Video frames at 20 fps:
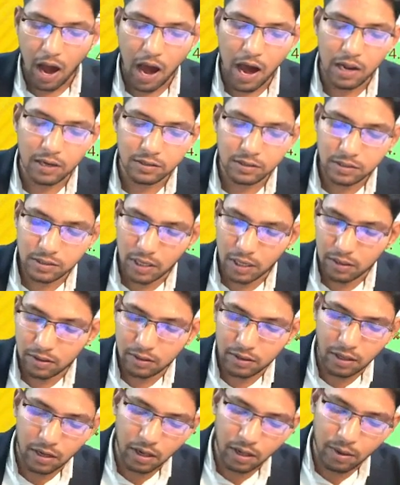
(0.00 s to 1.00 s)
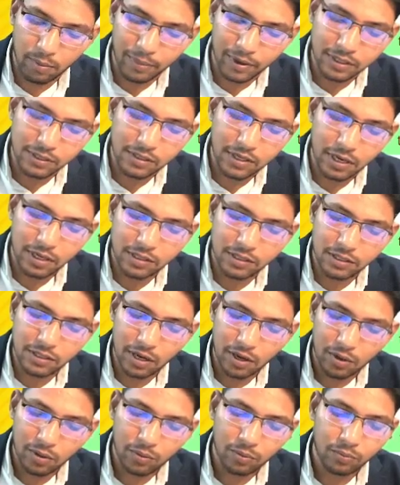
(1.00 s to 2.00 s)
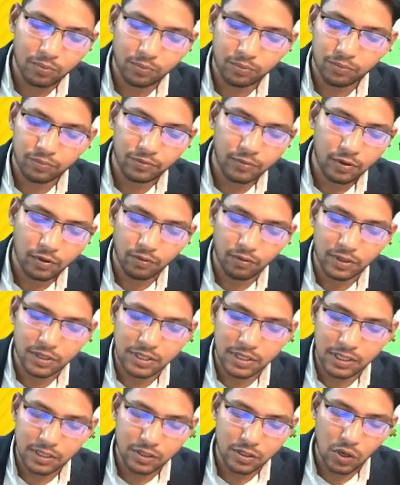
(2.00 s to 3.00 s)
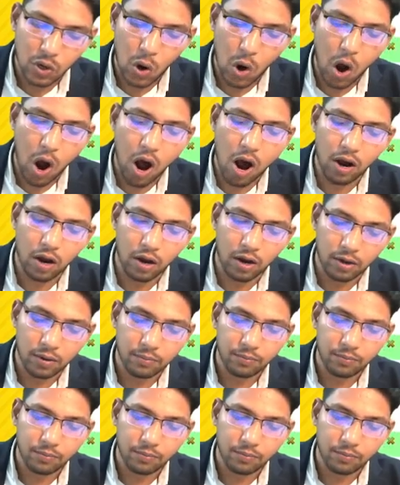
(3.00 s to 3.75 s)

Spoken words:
answer 3 months ani icharu, which is wrong.